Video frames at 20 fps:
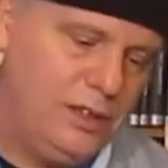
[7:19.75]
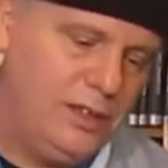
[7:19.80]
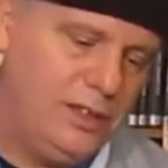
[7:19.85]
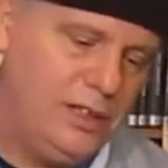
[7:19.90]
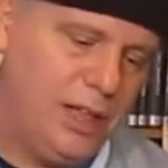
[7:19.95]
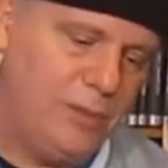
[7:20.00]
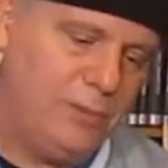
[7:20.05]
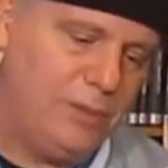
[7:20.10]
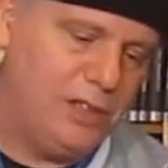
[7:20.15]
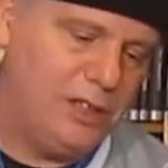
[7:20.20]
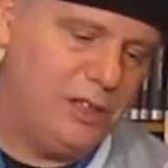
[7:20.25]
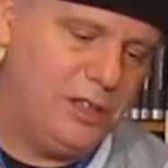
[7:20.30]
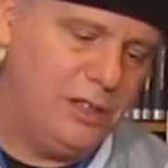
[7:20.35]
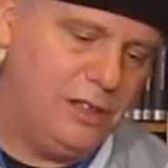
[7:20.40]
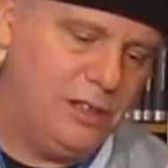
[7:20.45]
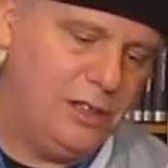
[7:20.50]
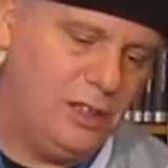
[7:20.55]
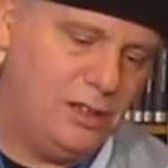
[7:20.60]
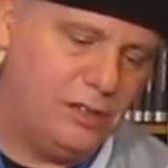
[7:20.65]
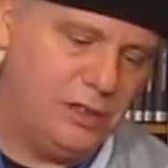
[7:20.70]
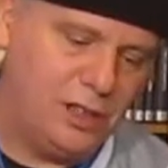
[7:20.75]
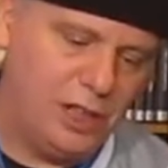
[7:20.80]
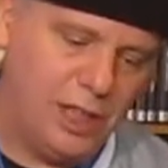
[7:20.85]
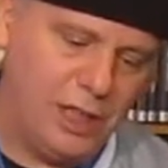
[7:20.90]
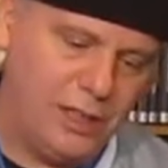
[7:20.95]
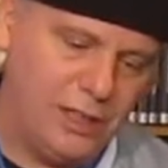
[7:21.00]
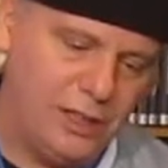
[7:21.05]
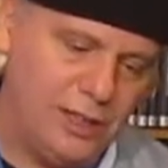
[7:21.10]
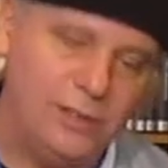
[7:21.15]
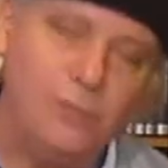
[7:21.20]
damage the dust
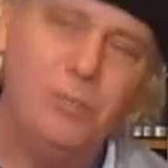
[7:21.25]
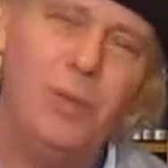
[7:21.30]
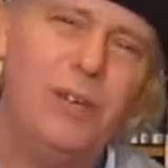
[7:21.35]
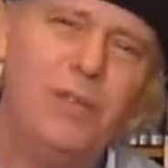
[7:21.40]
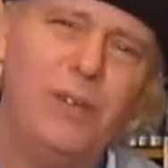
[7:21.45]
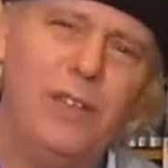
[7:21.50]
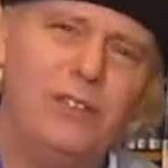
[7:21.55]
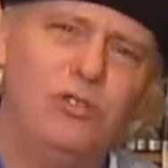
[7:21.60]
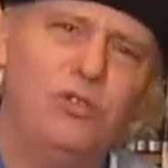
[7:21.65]
jacket. As a matter of fact,